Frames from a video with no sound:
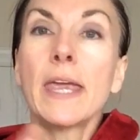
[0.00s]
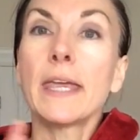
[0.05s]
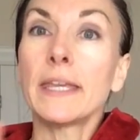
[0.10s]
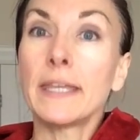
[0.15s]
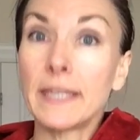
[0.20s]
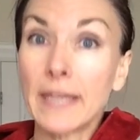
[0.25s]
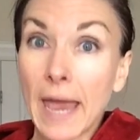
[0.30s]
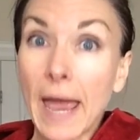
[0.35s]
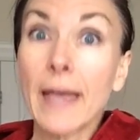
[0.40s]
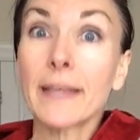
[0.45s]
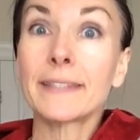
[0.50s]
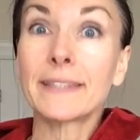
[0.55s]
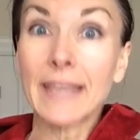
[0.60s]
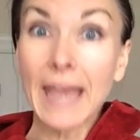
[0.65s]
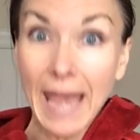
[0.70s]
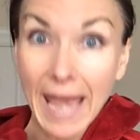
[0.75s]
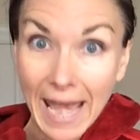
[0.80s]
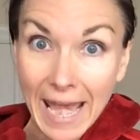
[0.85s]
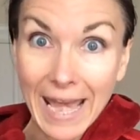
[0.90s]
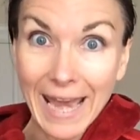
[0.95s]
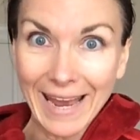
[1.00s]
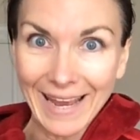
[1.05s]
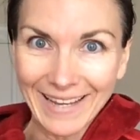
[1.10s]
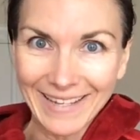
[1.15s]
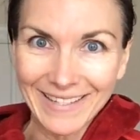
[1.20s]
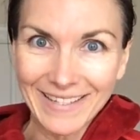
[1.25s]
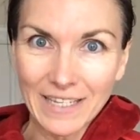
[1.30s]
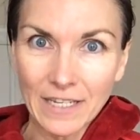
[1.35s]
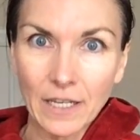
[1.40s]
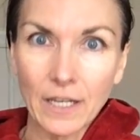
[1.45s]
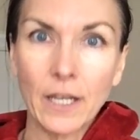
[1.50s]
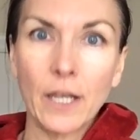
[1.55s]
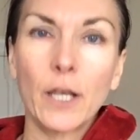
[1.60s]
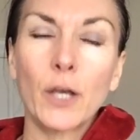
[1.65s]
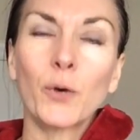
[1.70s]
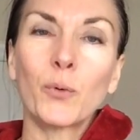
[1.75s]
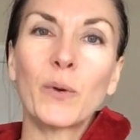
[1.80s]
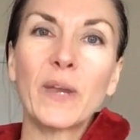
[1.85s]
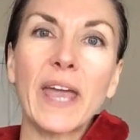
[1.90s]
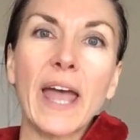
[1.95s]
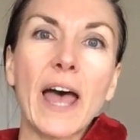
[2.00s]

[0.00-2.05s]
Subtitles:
Yes, and we